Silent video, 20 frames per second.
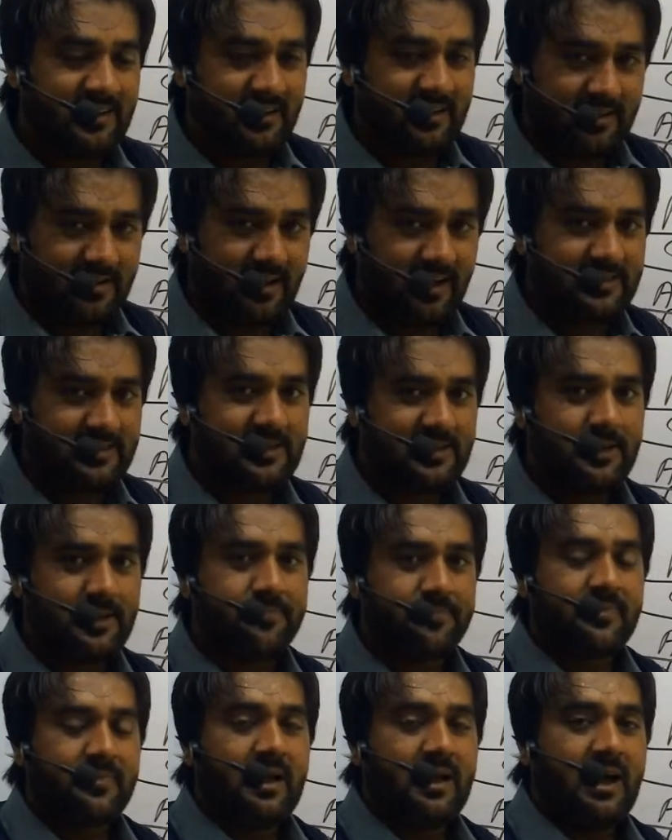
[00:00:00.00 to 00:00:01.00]
Rather,
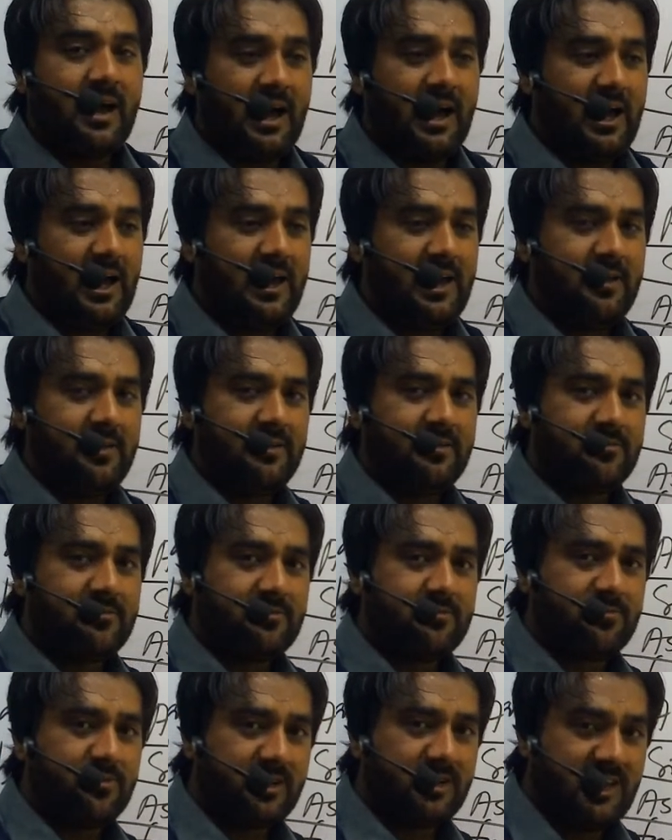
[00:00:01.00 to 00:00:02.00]
I
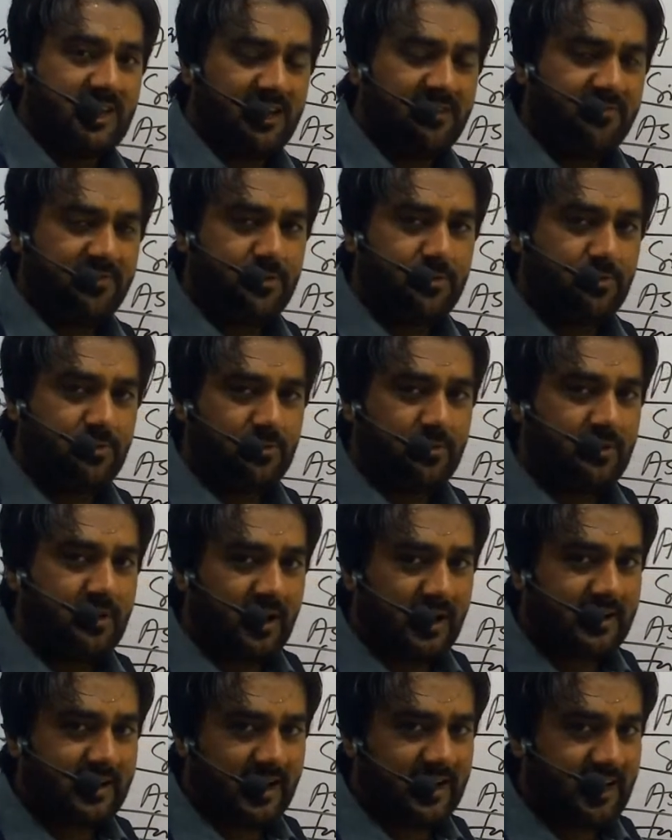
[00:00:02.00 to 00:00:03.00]
would give you
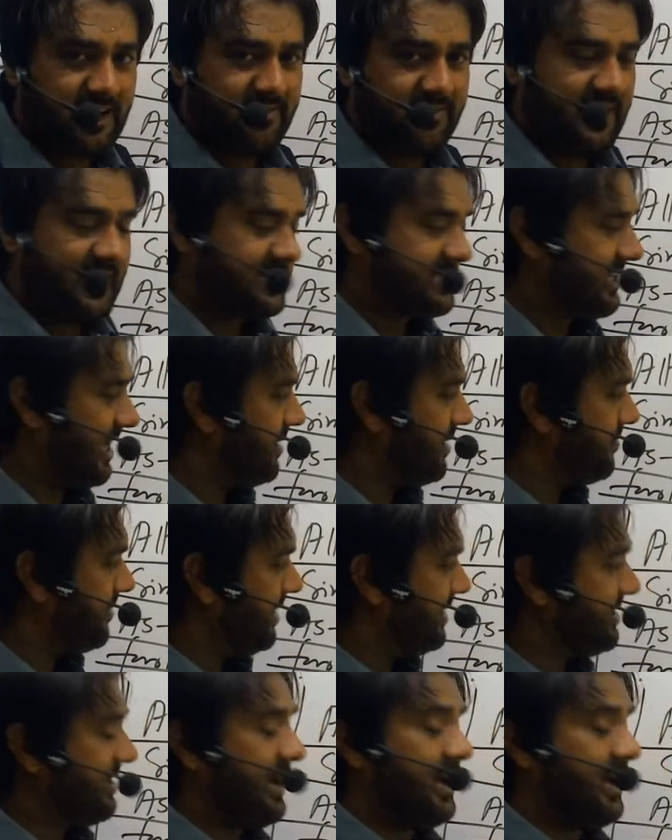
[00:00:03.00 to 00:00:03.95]
a kind of assignment,